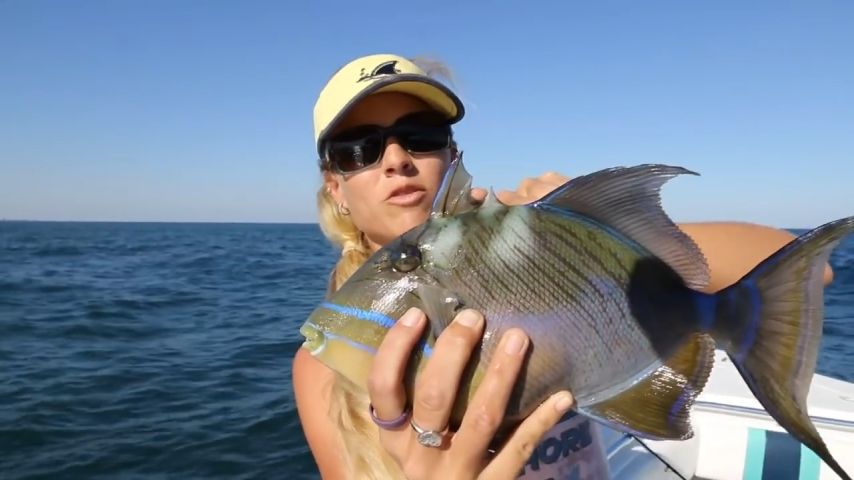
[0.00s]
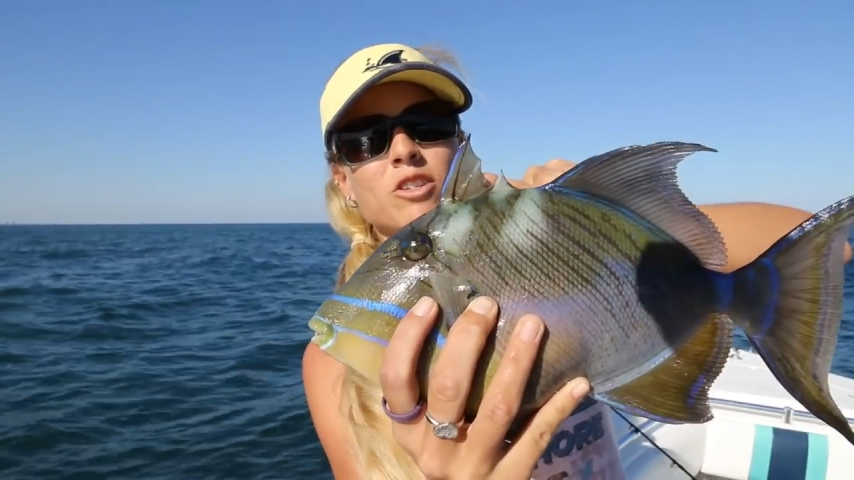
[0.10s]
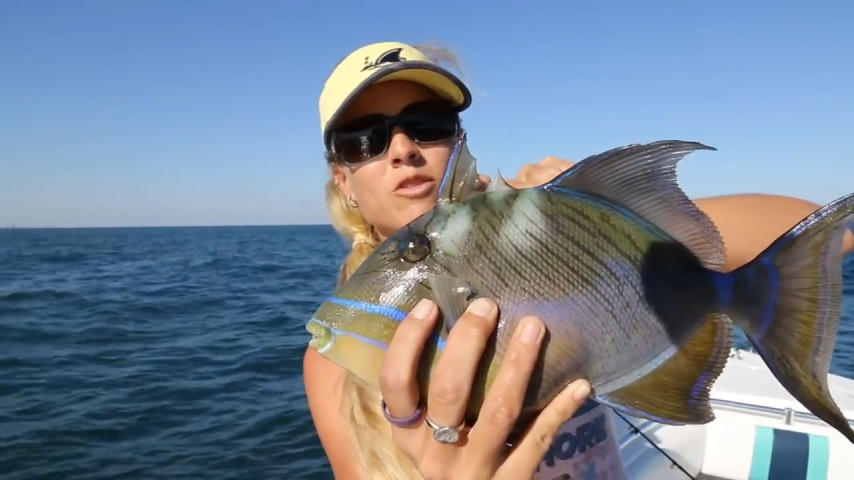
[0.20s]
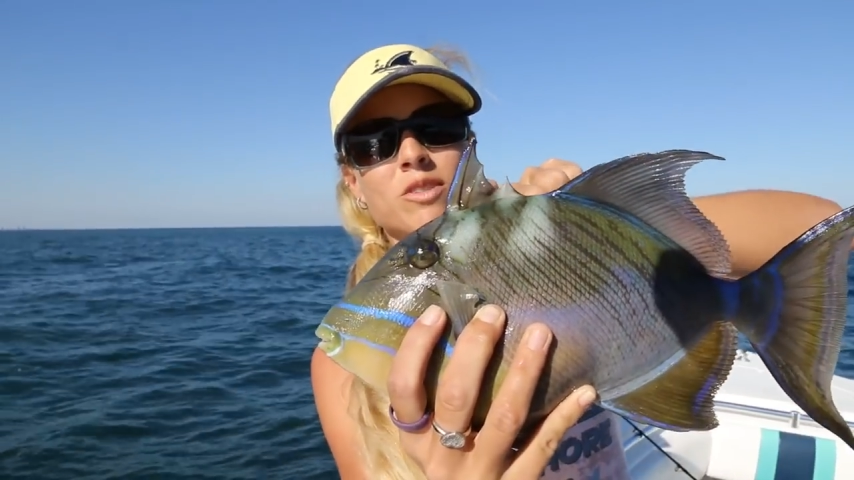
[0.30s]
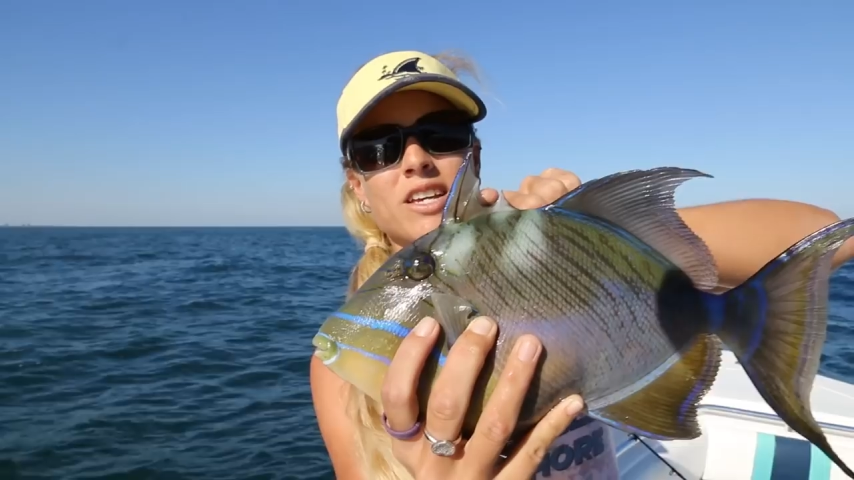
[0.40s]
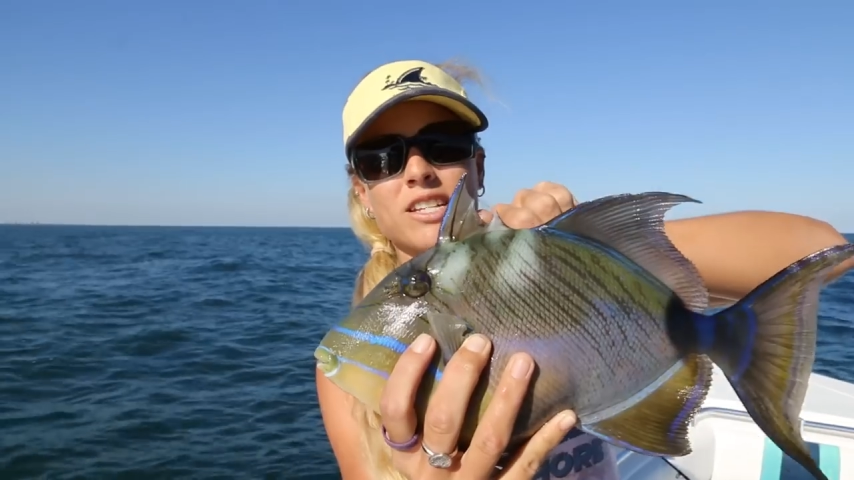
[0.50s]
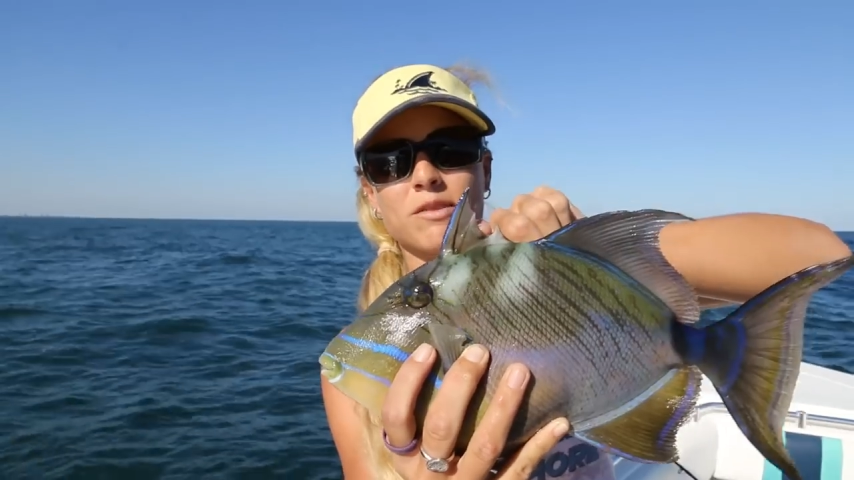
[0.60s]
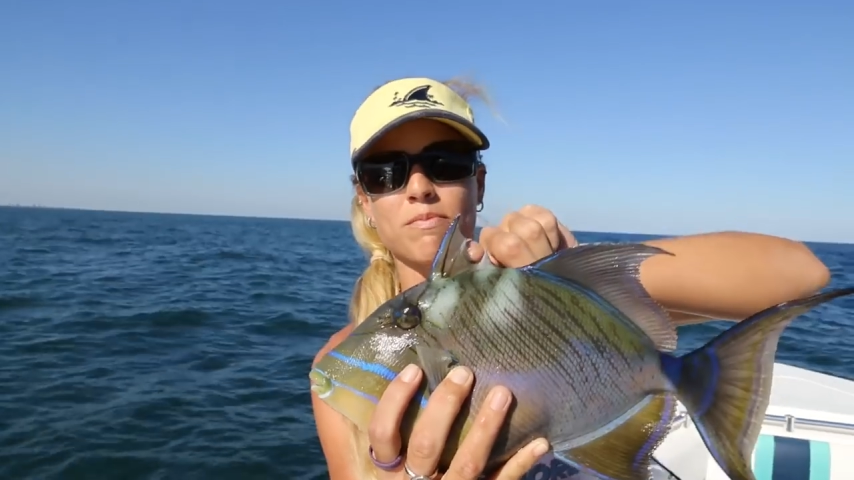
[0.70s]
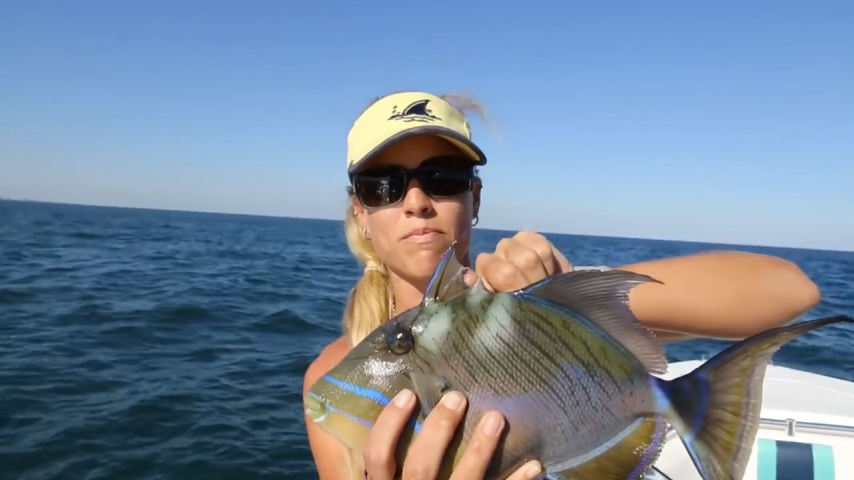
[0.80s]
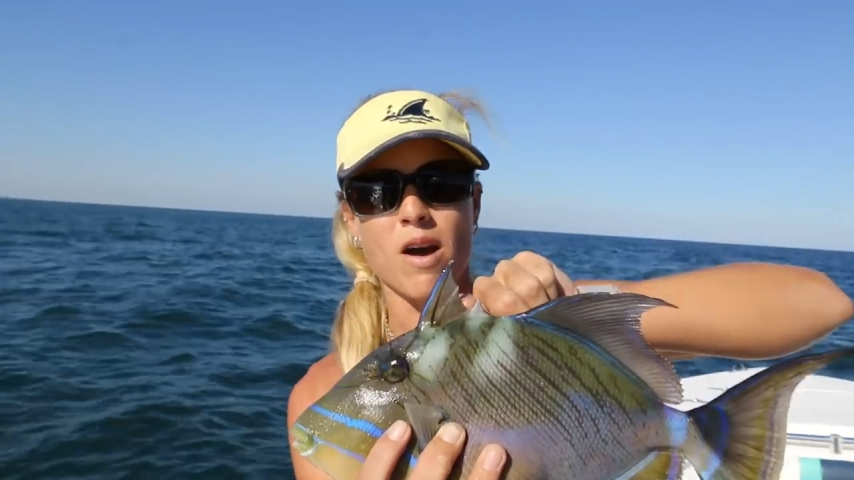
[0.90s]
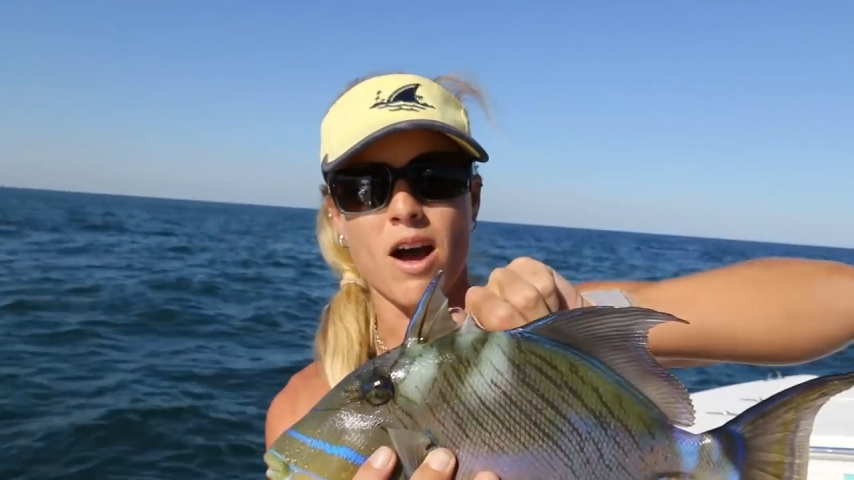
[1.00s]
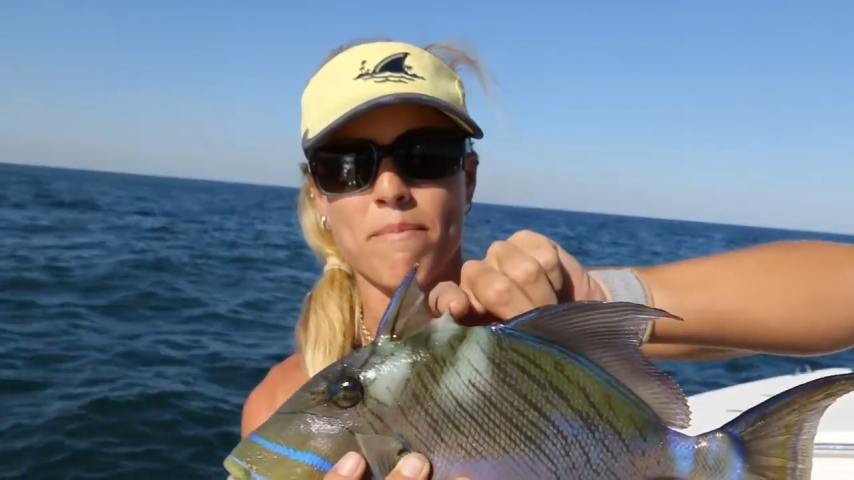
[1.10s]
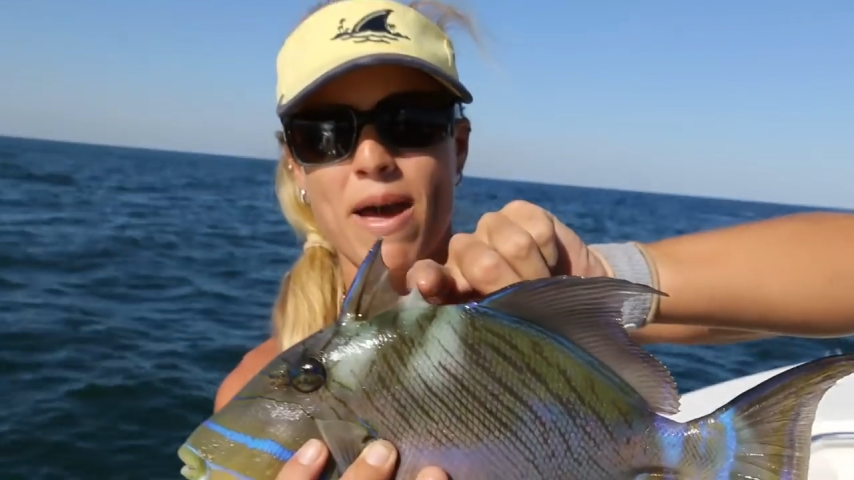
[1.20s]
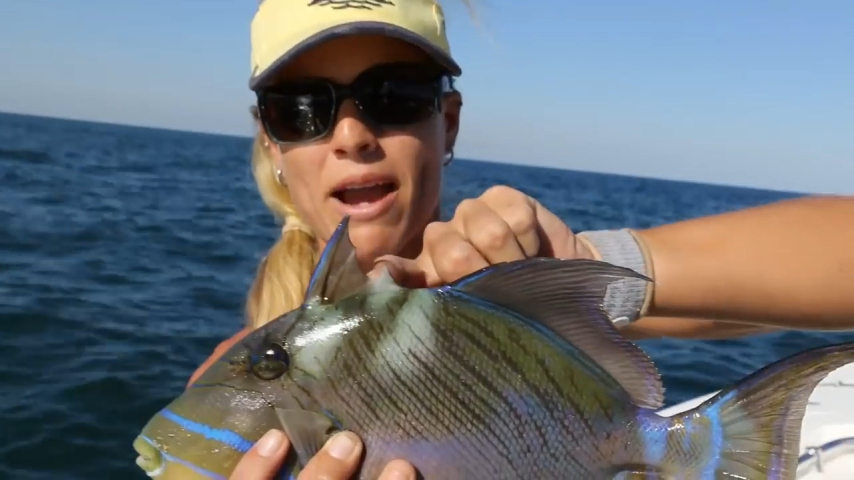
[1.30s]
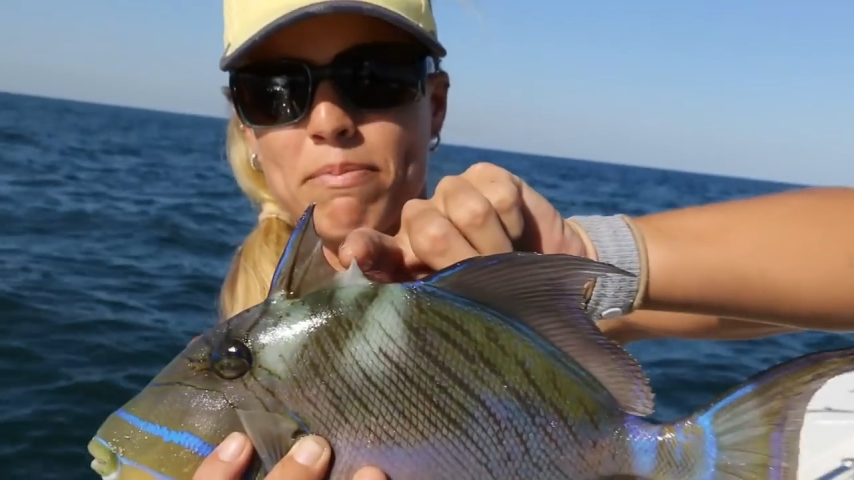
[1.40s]
use this uh,
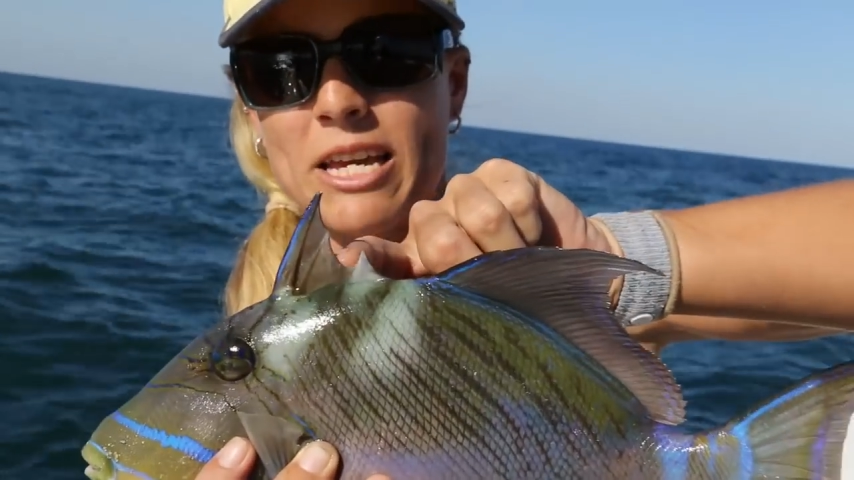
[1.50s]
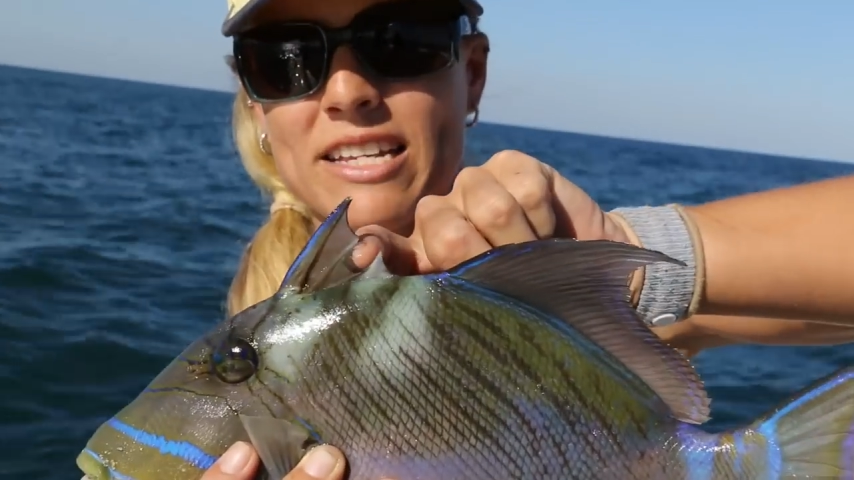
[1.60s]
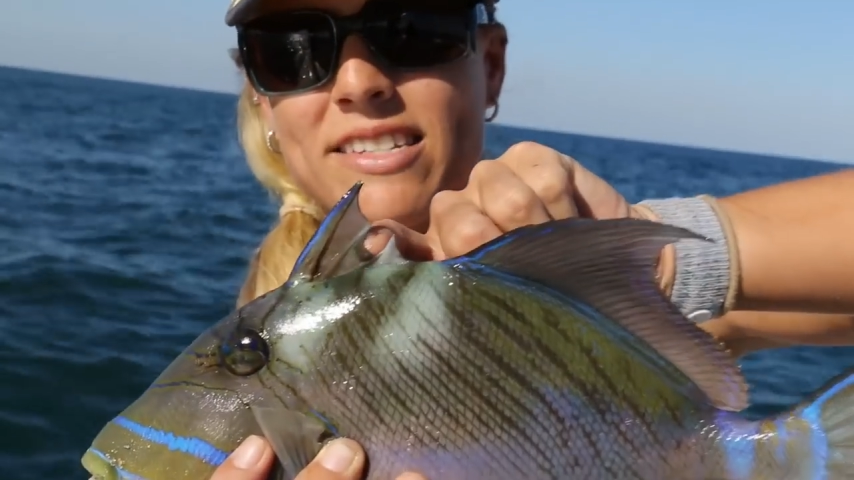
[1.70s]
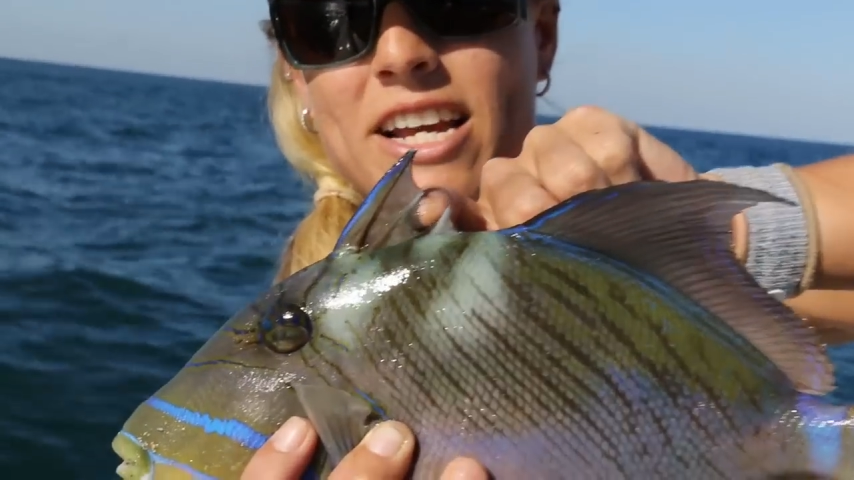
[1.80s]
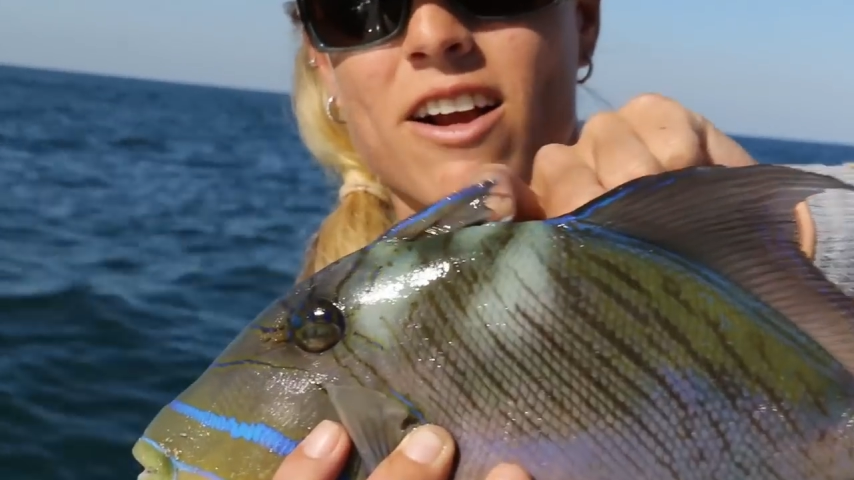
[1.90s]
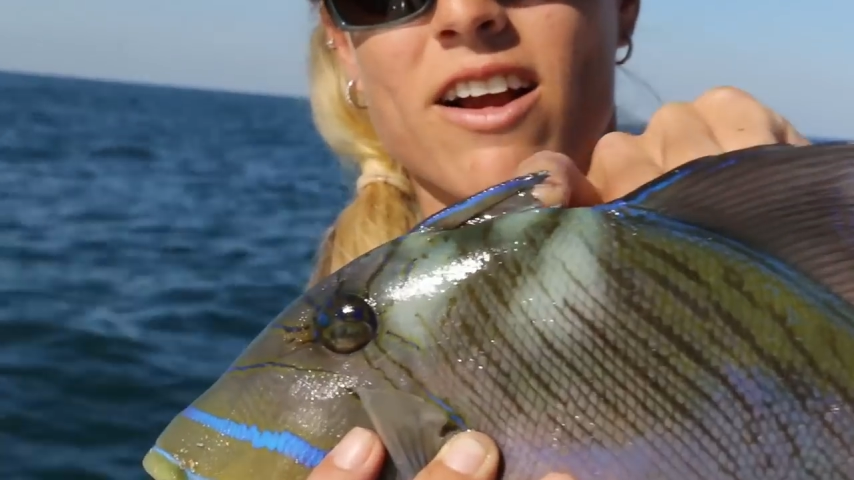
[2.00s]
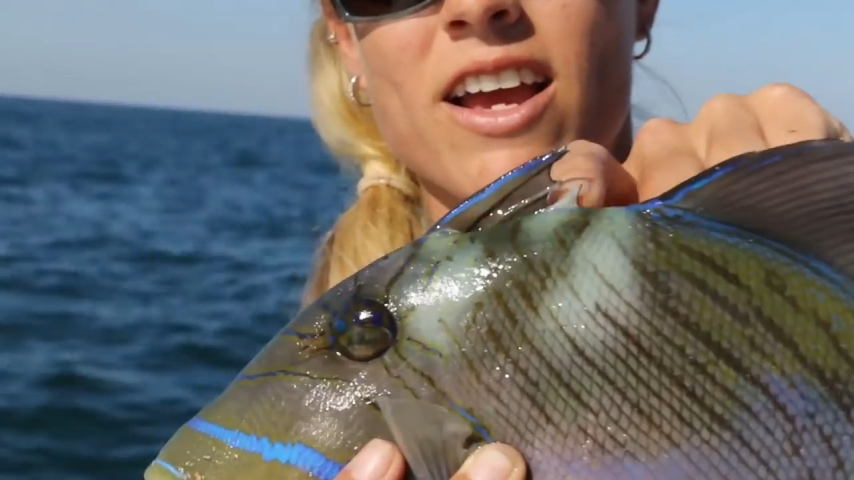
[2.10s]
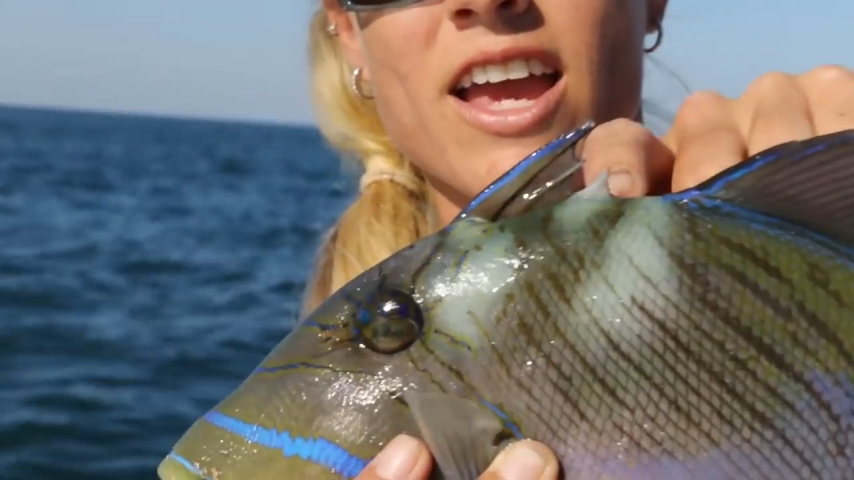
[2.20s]
back piece here,